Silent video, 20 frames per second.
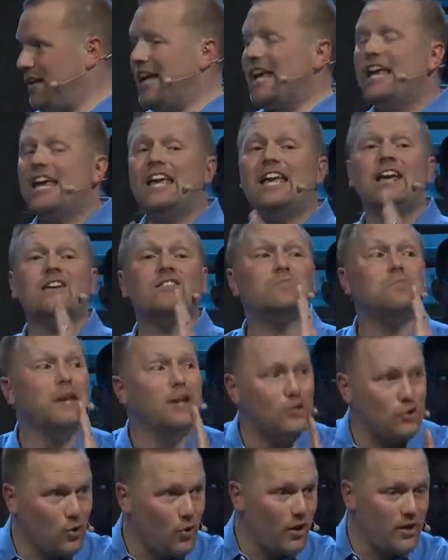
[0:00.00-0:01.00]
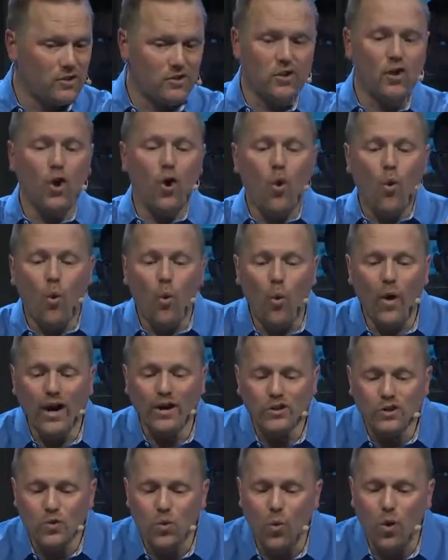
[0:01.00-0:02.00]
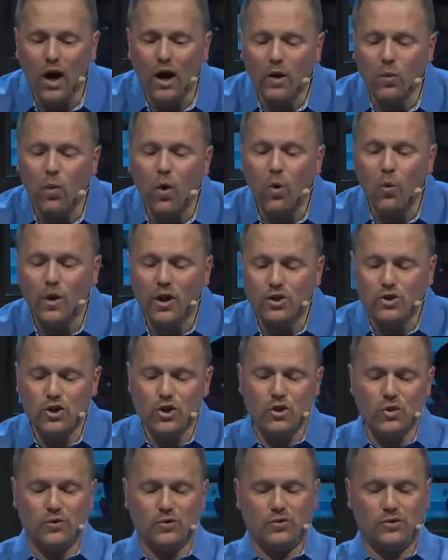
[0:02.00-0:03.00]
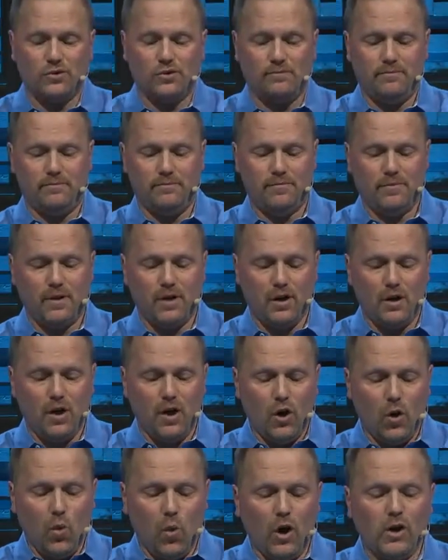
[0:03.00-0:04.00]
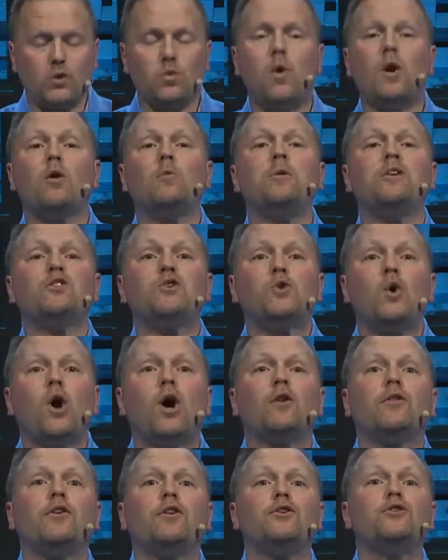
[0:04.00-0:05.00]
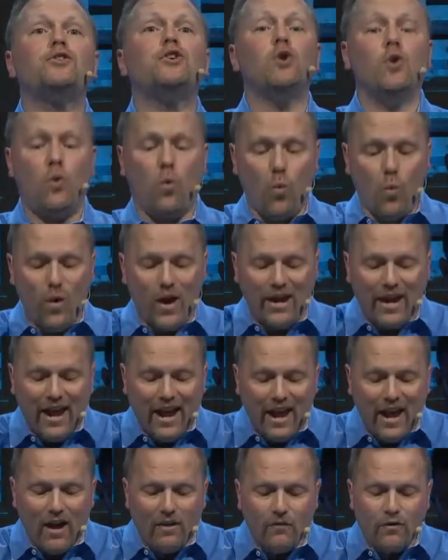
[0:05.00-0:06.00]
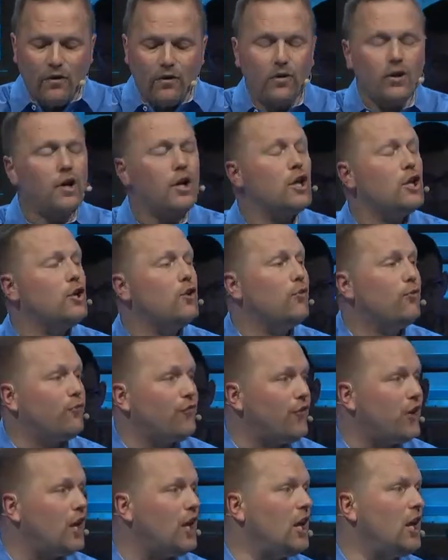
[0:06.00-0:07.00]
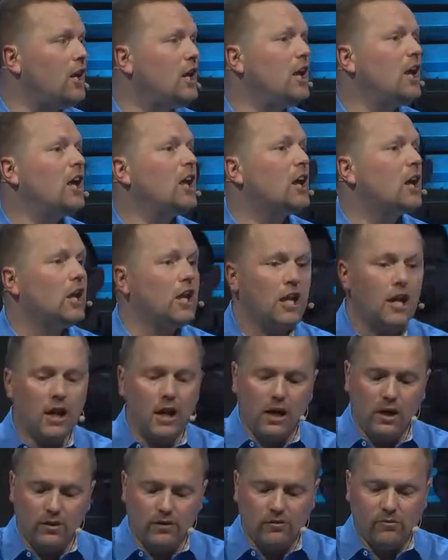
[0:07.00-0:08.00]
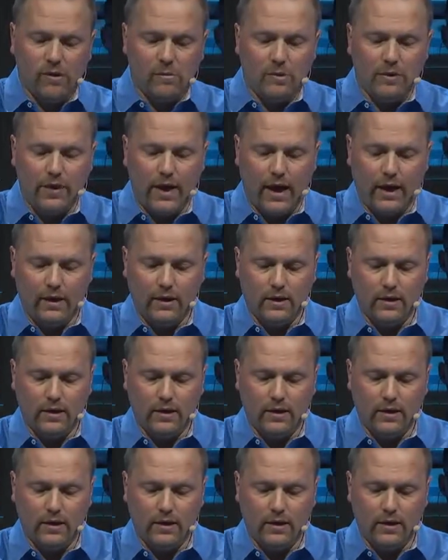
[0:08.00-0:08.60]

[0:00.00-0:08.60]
He gives me a choice. Which one will we choose? Which one will be stronger than the two? Whatever you feed leads. Remember that.